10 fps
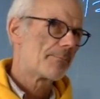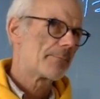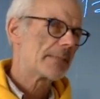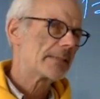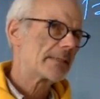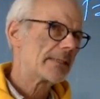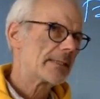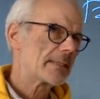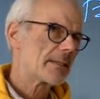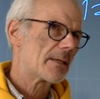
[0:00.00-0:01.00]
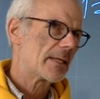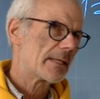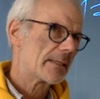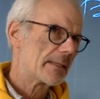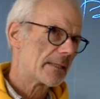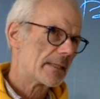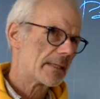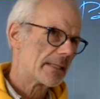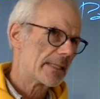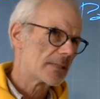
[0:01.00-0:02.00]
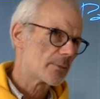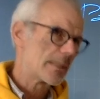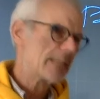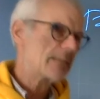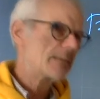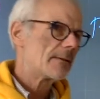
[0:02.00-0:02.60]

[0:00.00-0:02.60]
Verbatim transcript: but it is as well